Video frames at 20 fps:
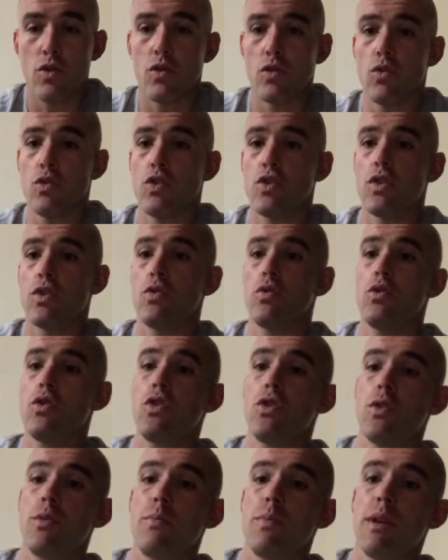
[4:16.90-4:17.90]
you, sh you
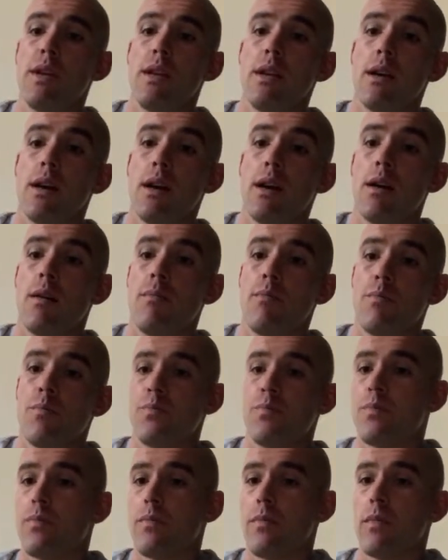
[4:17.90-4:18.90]
should be um,
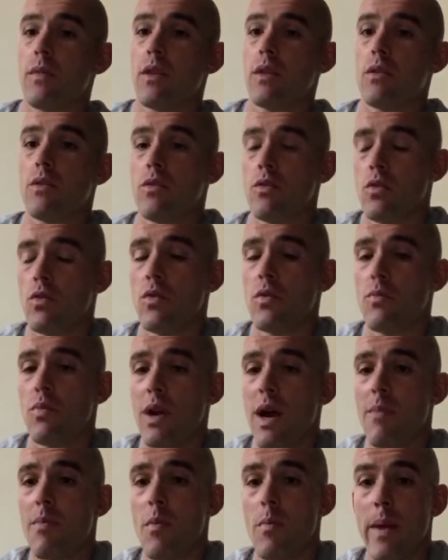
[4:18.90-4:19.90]
doing
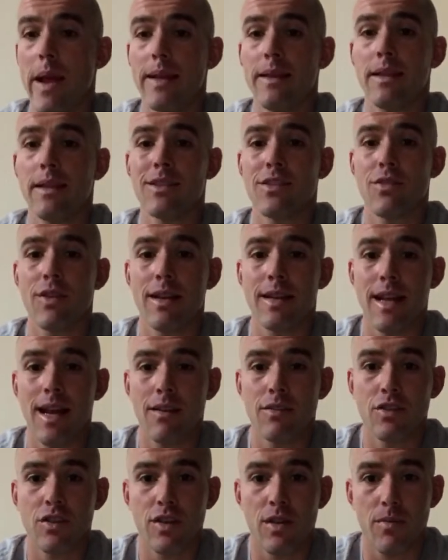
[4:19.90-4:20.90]
proper maintenance right
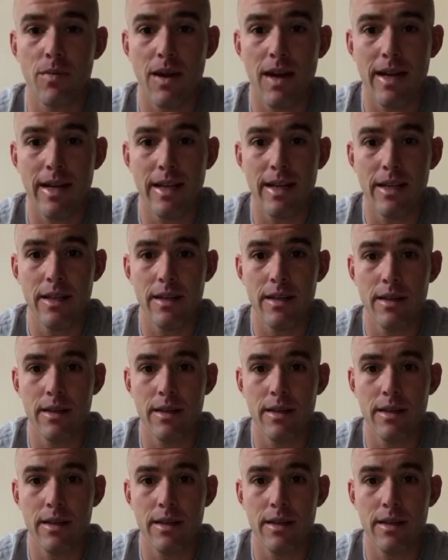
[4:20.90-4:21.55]
now to your body.